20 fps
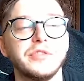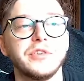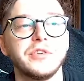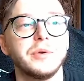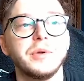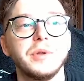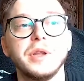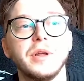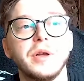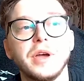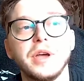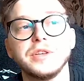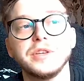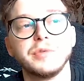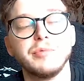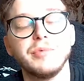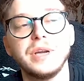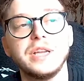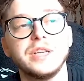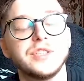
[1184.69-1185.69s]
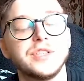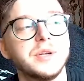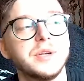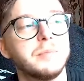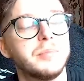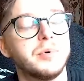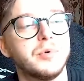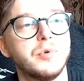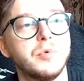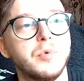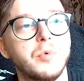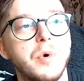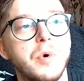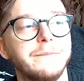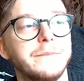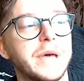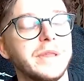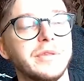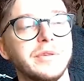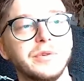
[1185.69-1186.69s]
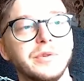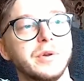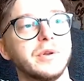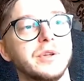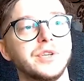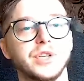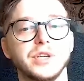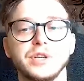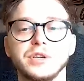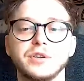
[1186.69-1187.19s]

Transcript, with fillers: So it's a really simple methodology.